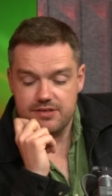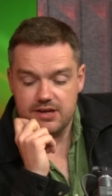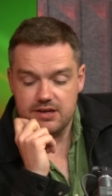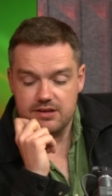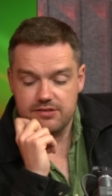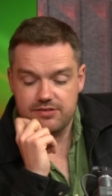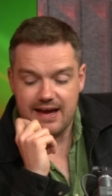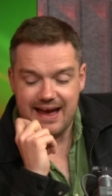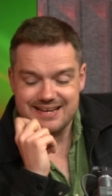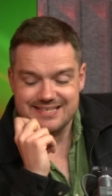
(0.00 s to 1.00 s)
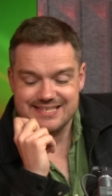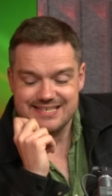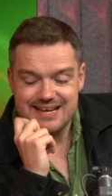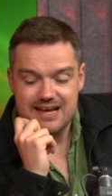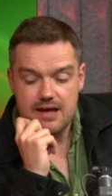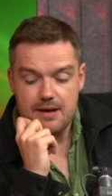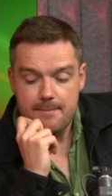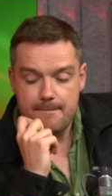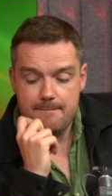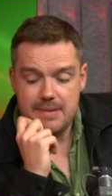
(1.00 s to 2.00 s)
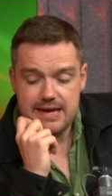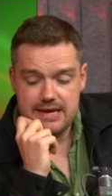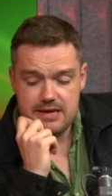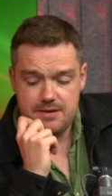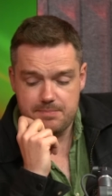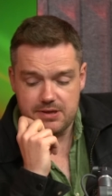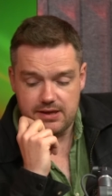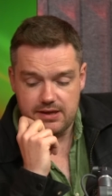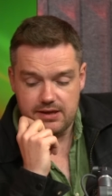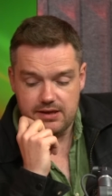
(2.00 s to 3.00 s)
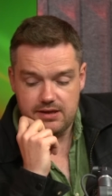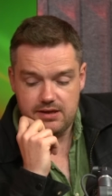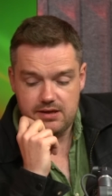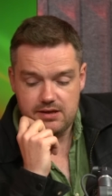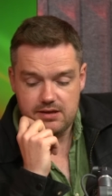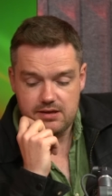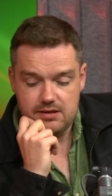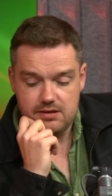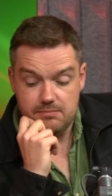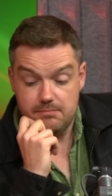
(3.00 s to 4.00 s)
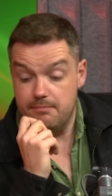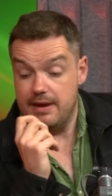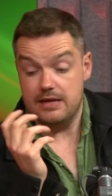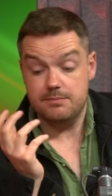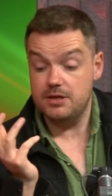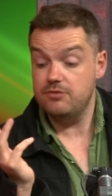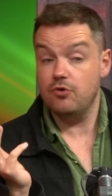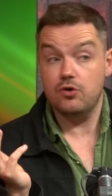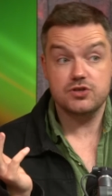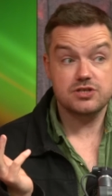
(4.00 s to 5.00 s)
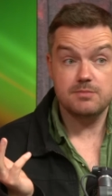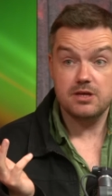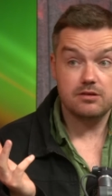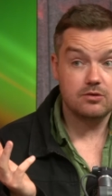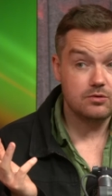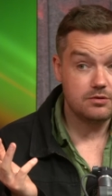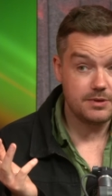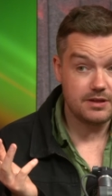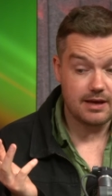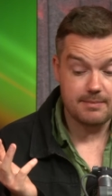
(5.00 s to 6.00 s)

think that maybe Ross Smith could be that